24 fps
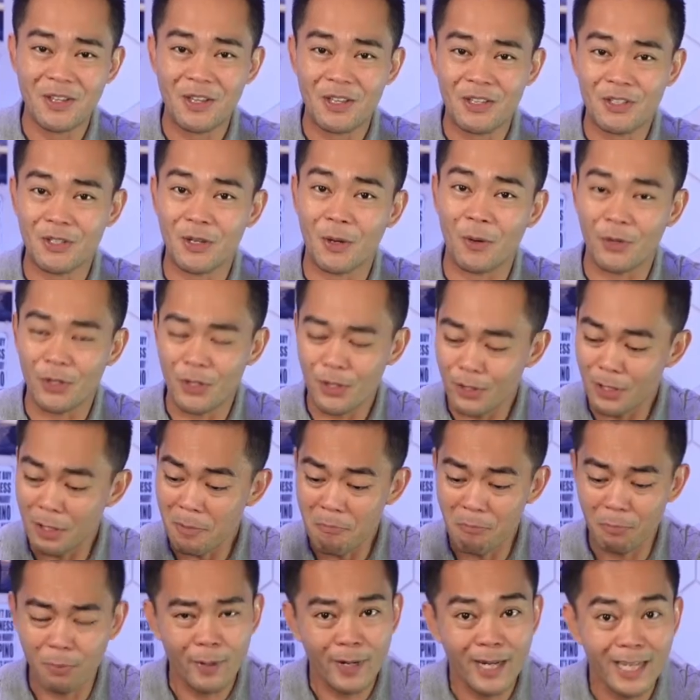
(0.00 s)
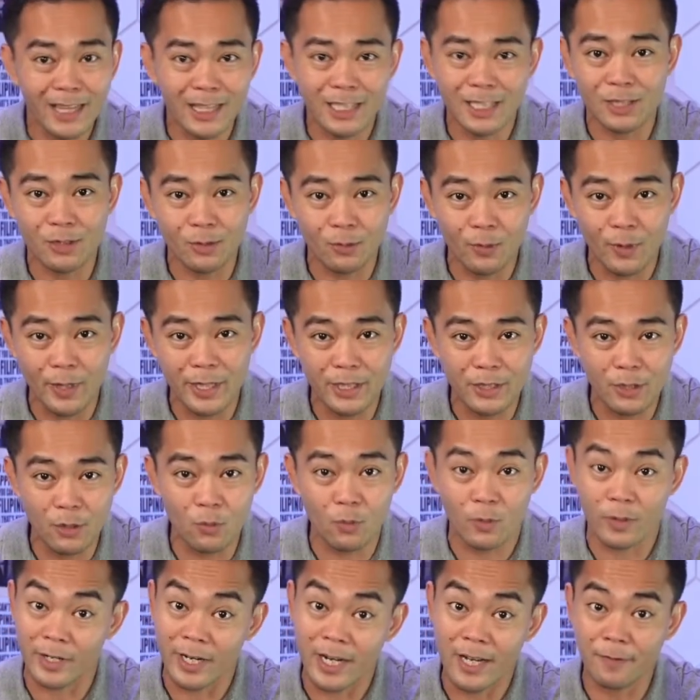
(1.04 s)
So you can bring this with you
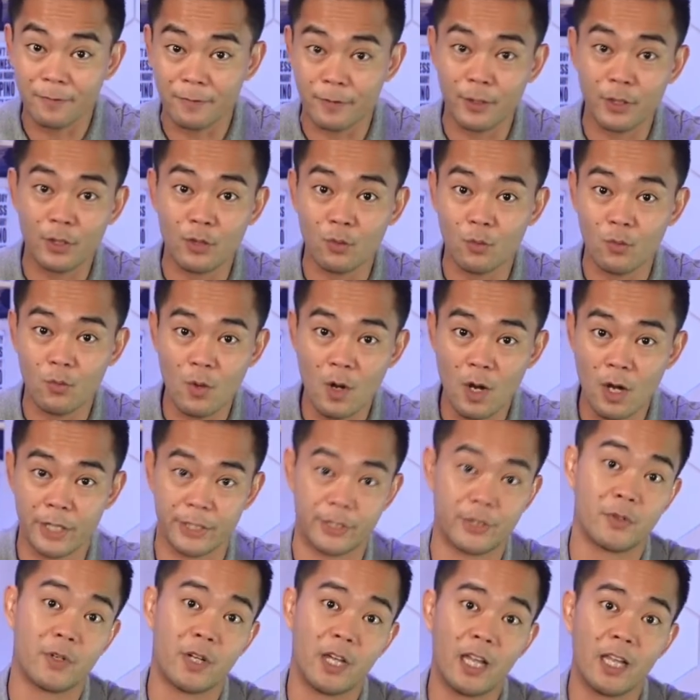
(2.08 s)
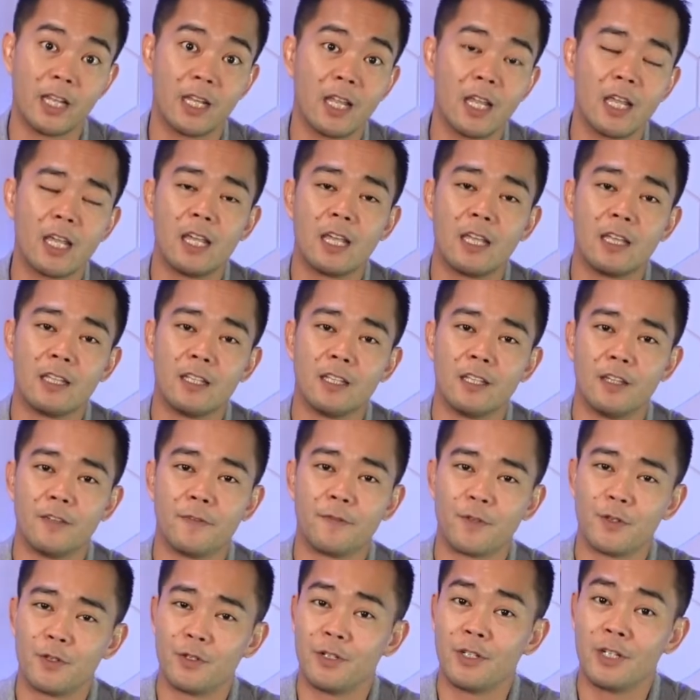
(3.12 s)
wherever you want, right?
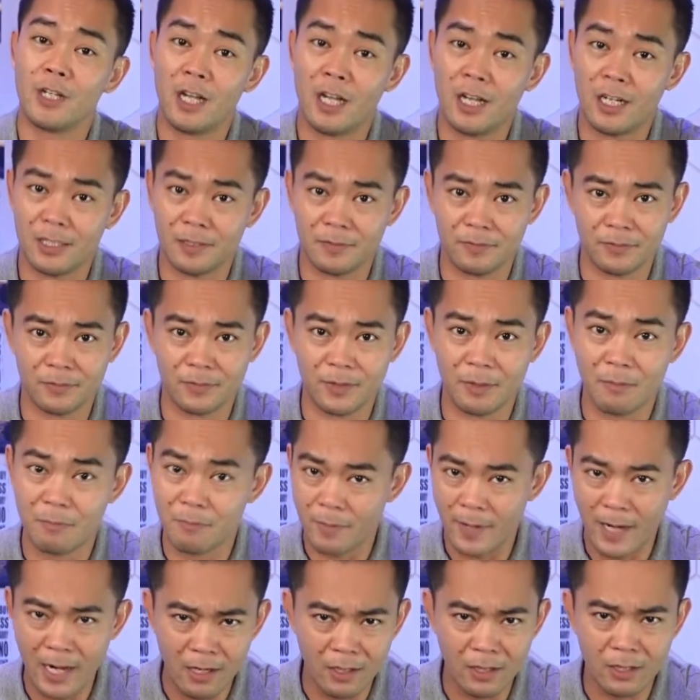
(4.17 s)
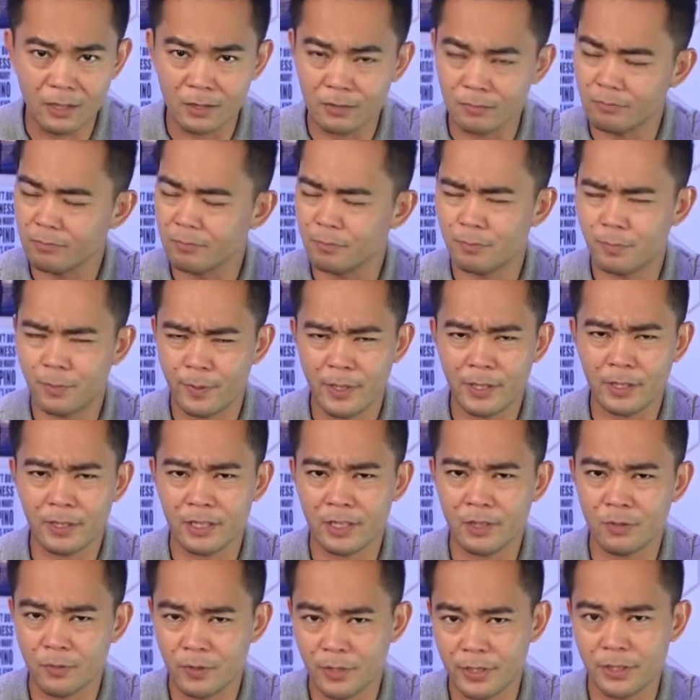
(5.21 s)
If you're not embarrassed, bring
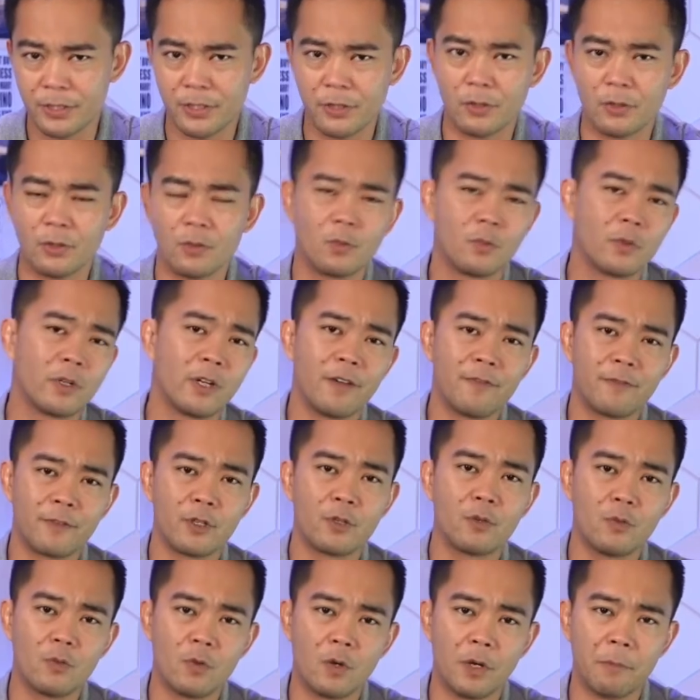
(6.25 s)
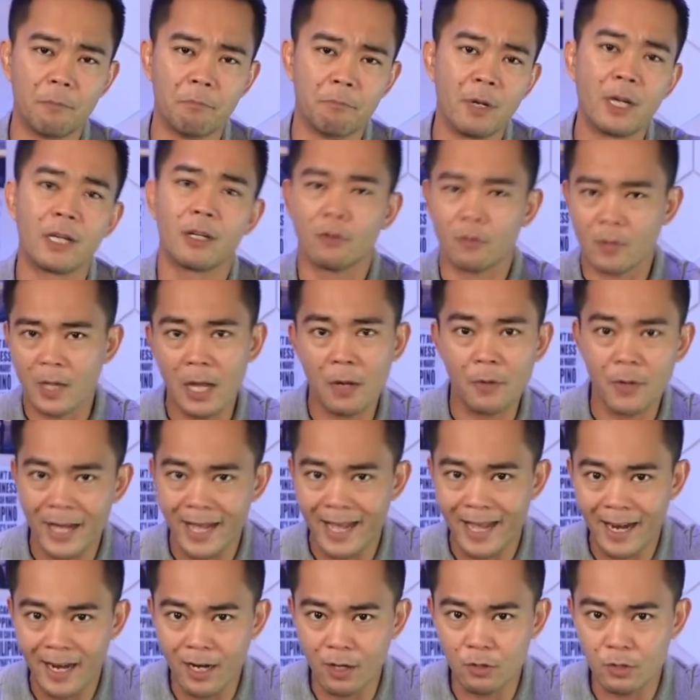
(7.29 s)
this with you wherever you want. But around the
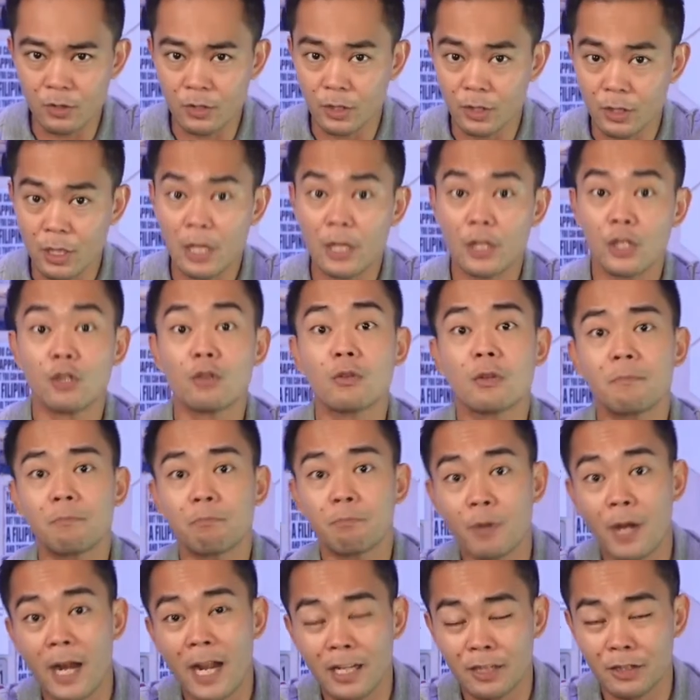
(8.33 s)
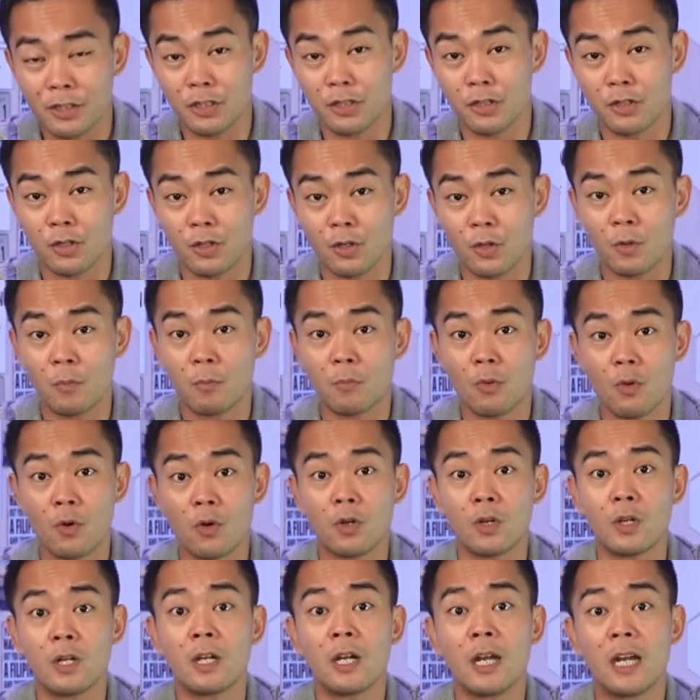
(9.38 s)
house, you can practice your
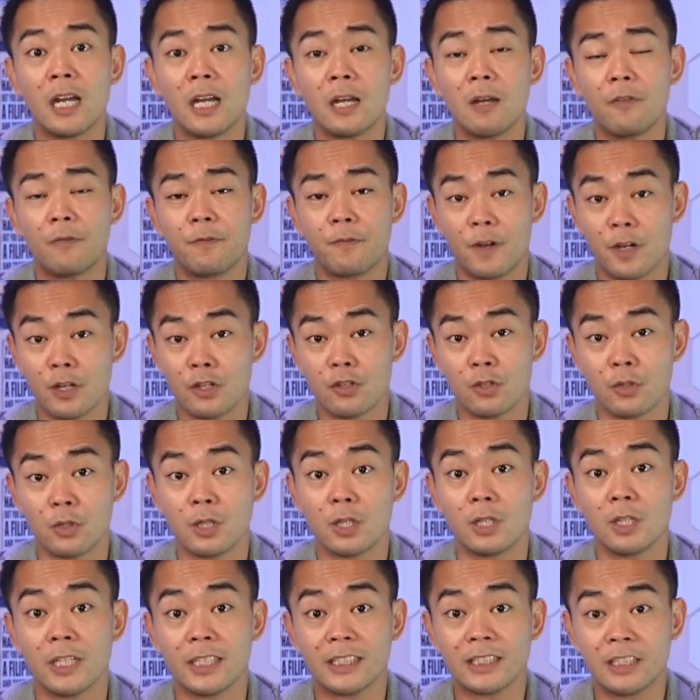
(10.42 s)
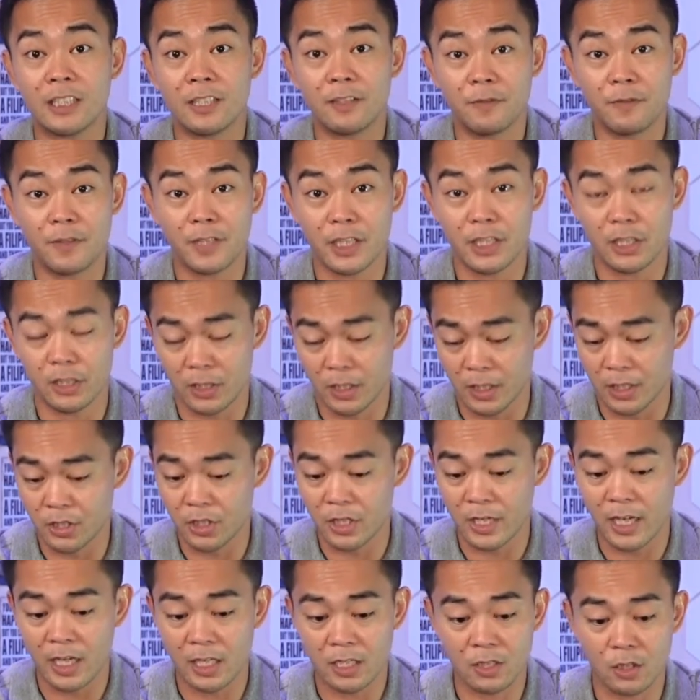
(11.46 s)
more functional activities, such
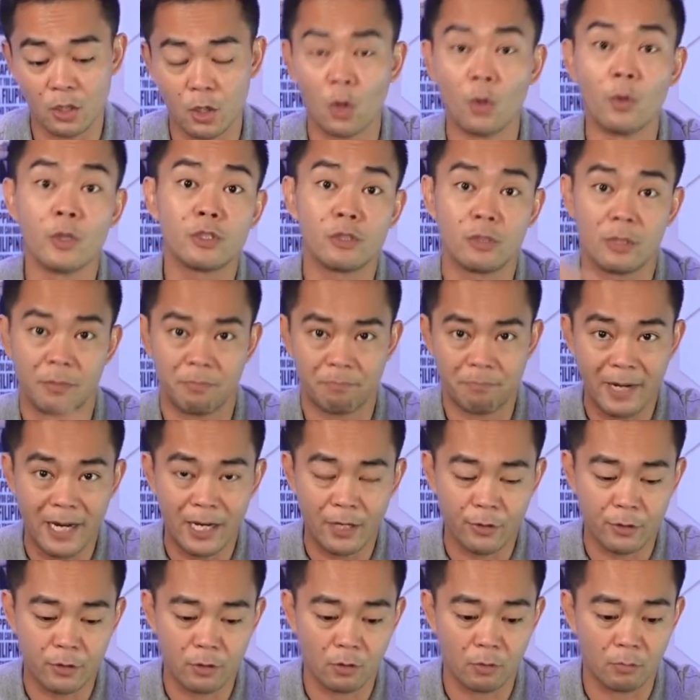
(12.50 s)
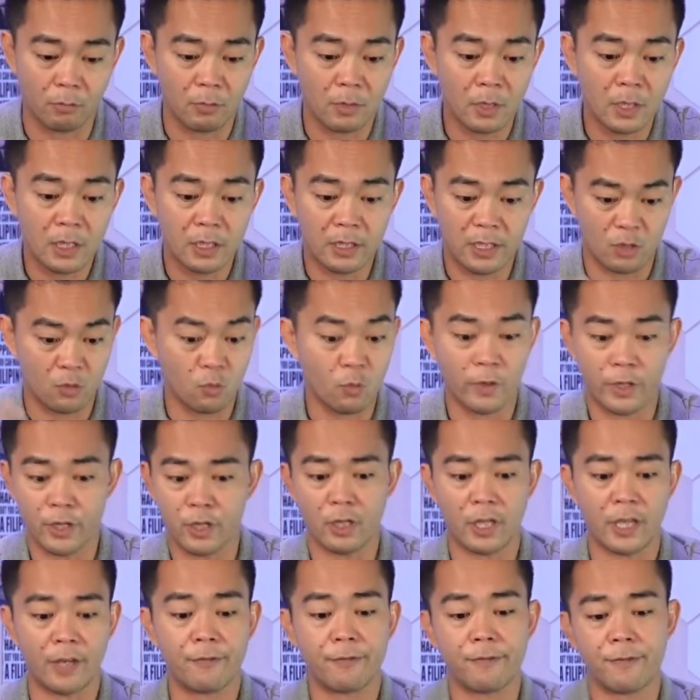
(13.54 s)
as going to the bathroom. That's where you
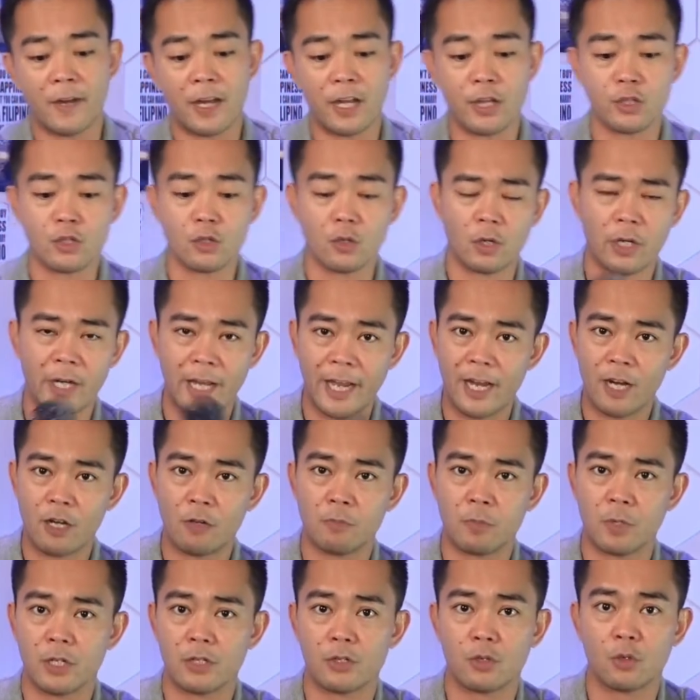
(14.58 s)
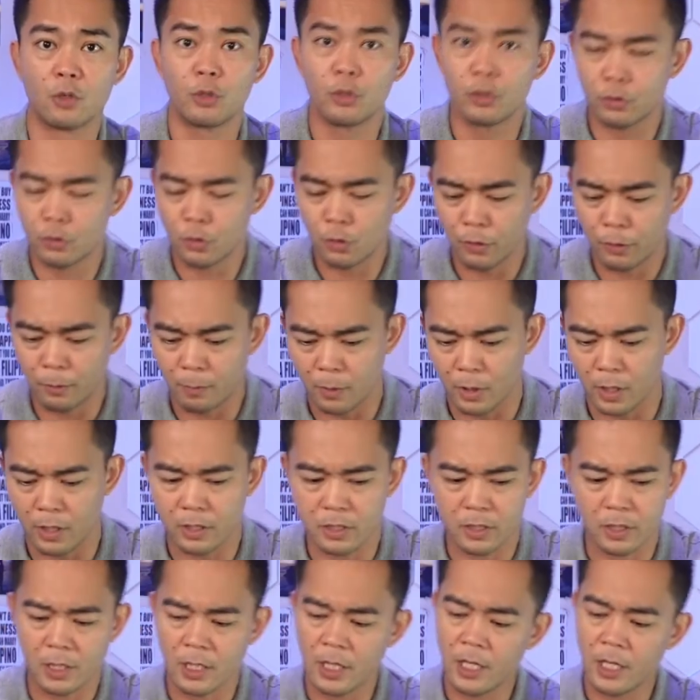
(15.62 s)
can find your hairbrush or your toothbrush.